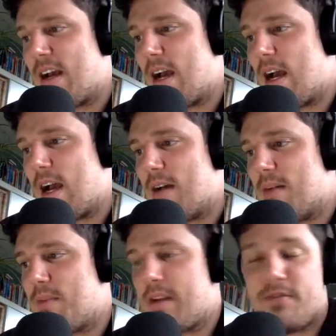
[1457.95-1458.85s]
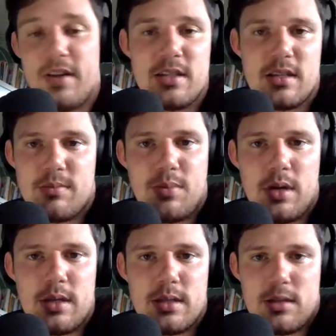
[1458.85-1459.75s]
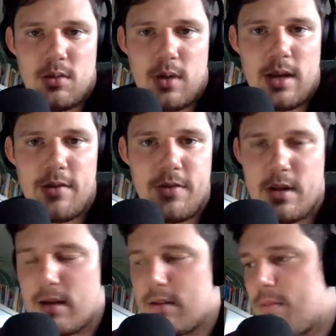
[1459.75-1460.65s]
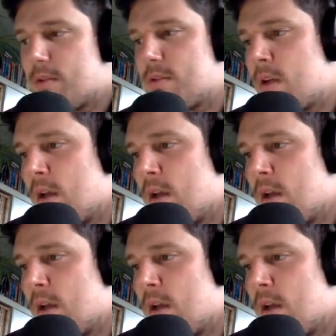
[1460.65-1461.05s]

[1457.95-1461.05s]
But he feeds his employees it, so why not feed customers?